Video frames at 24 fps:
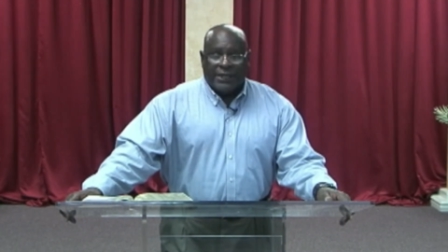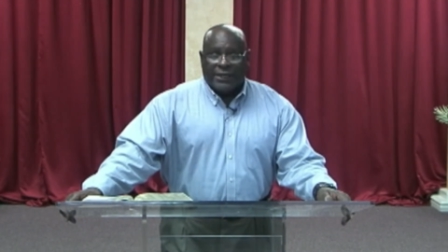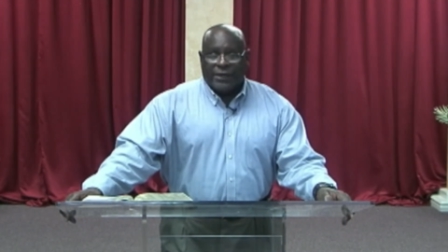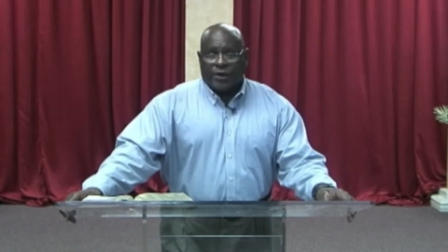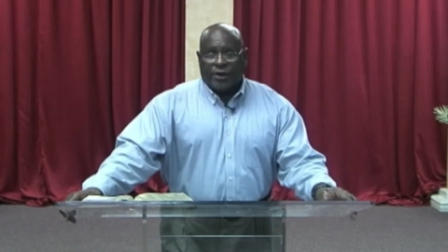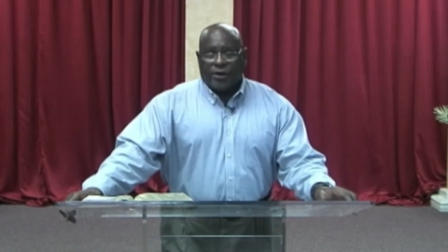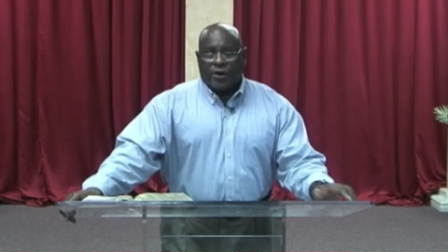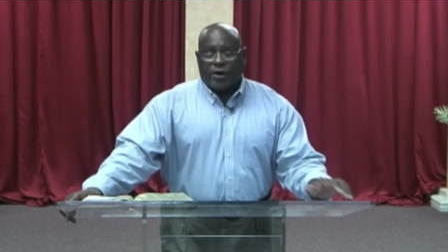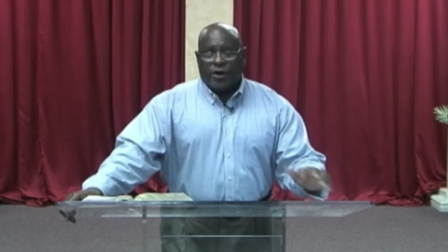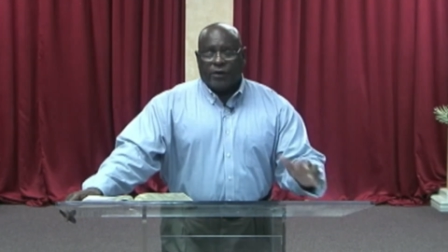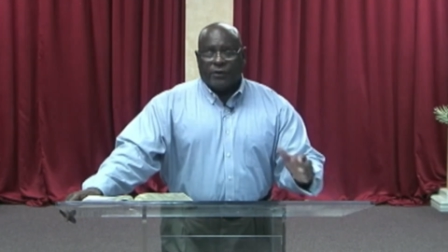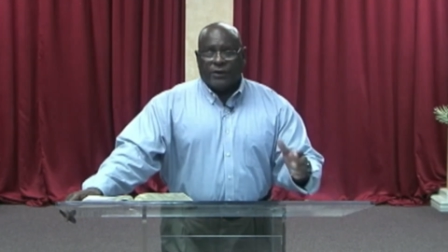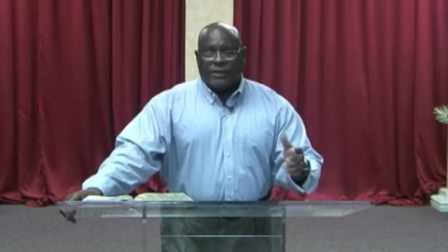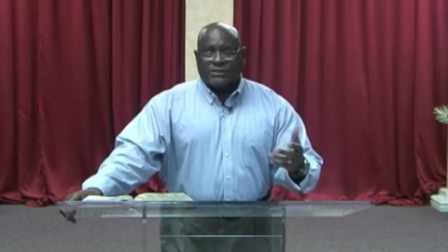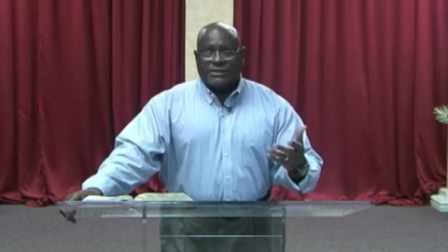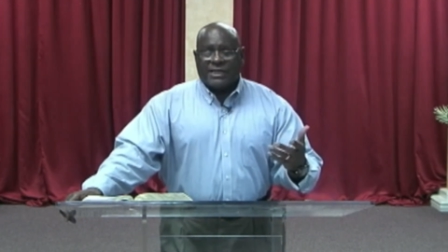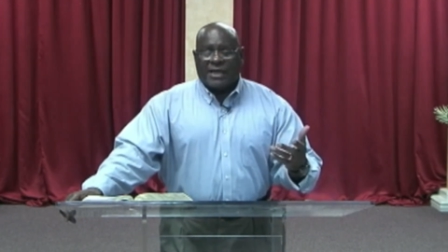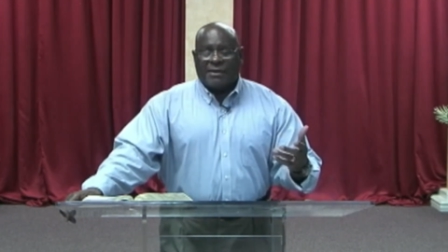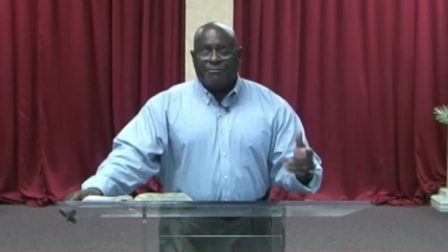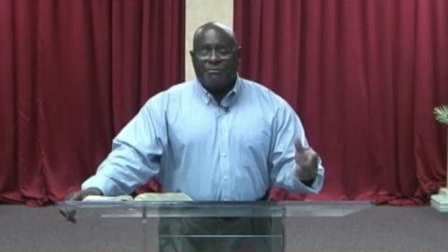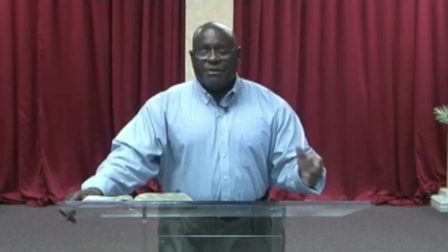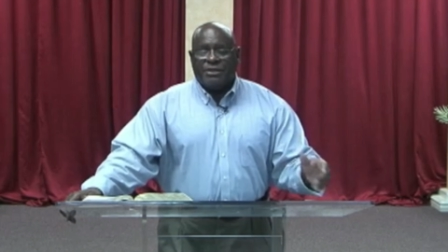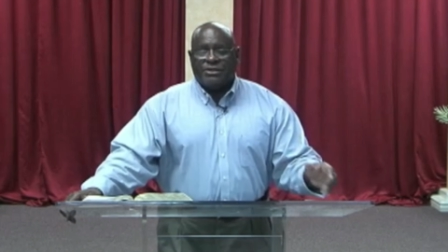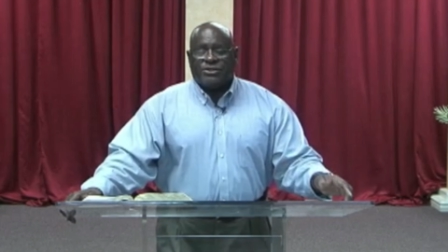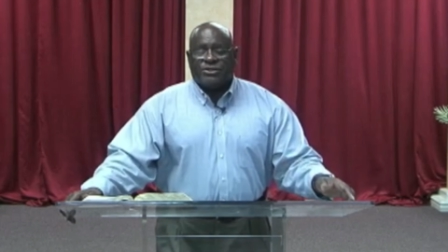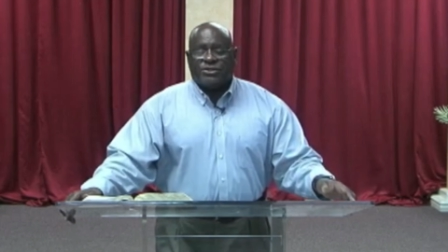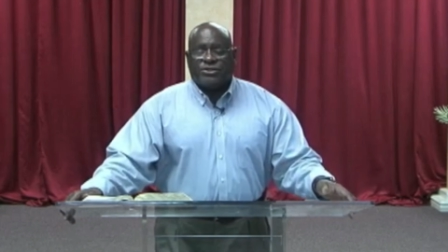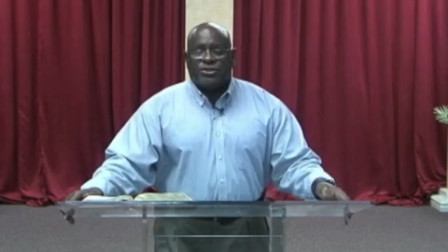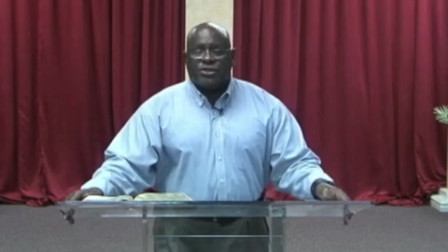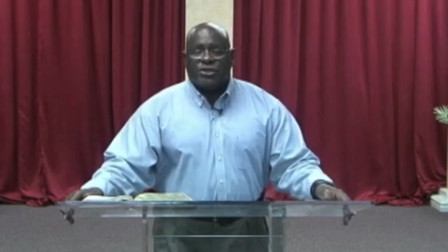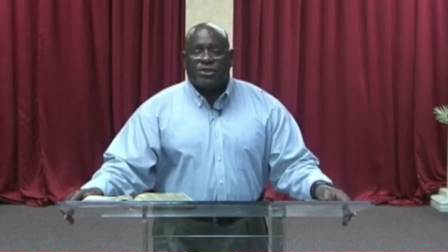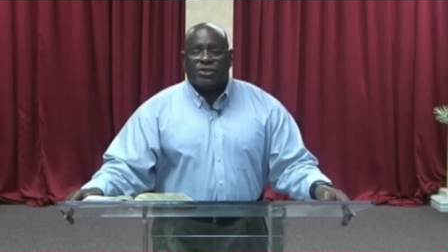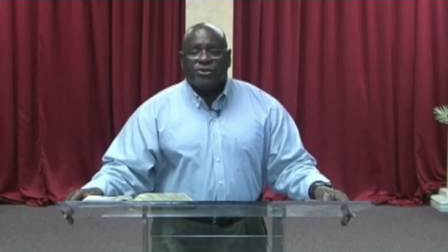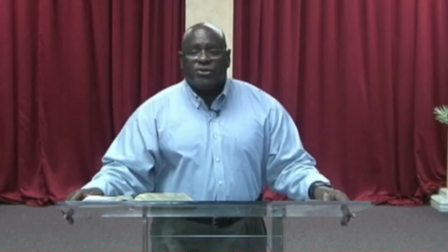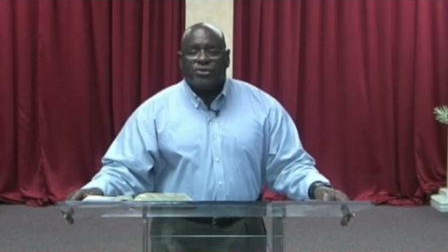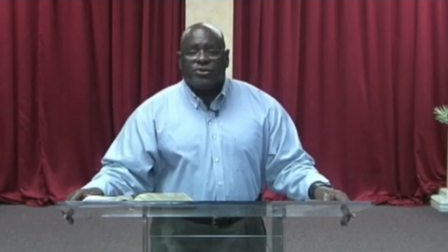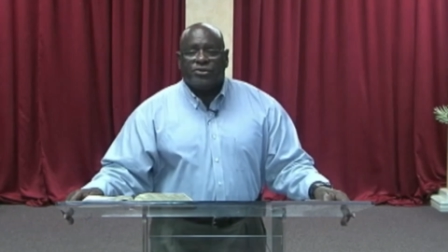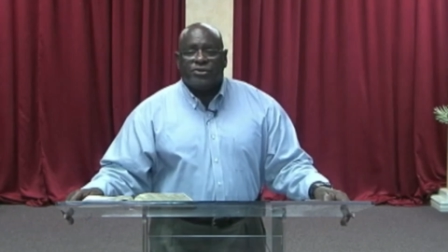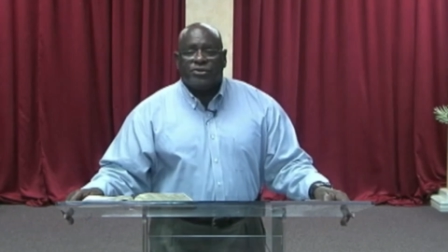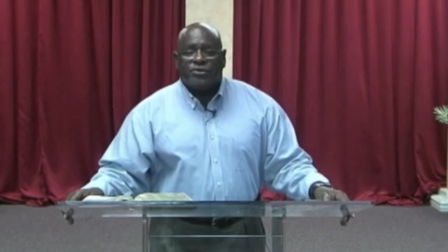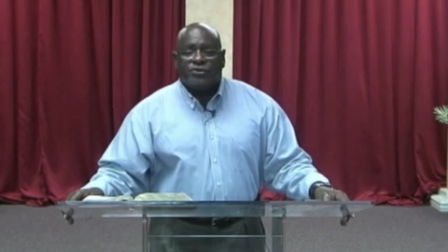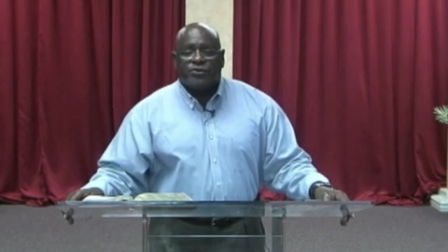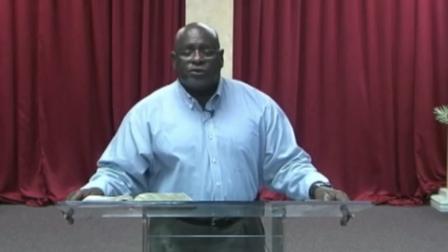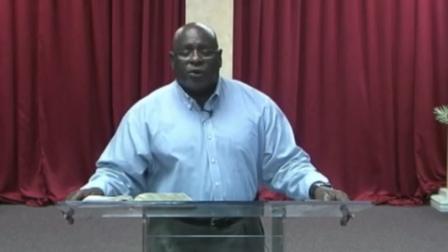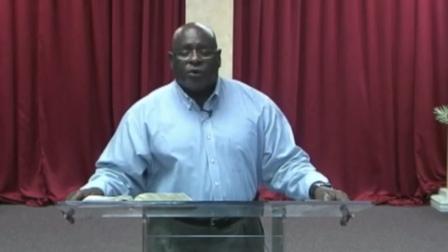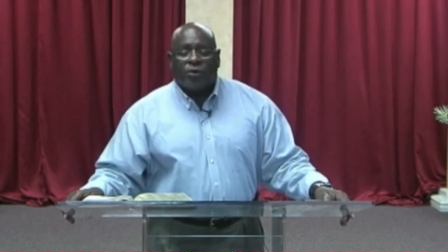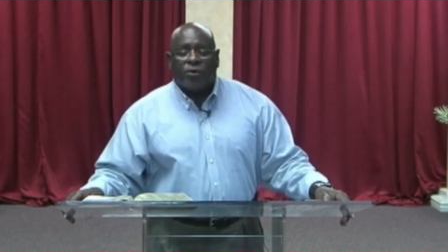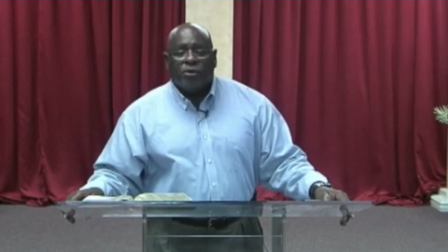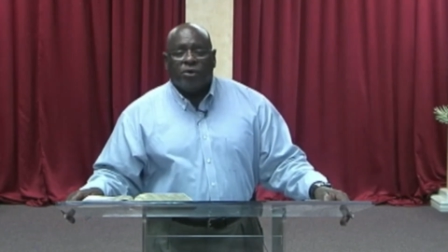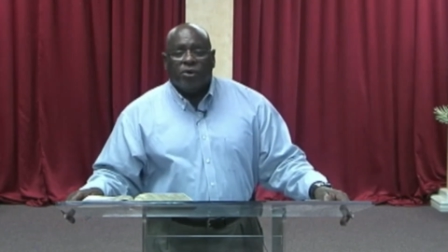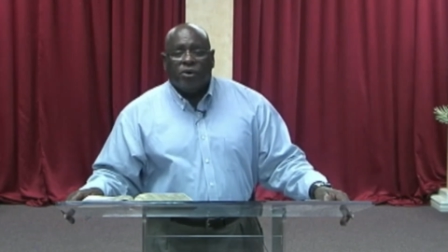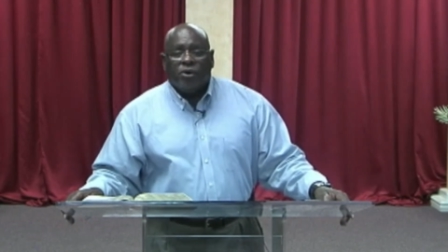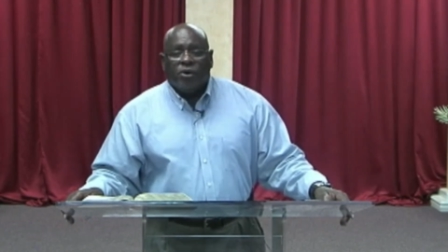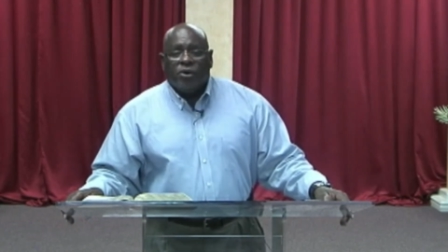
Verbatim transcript: in a hurry, as I mentioned to you, and so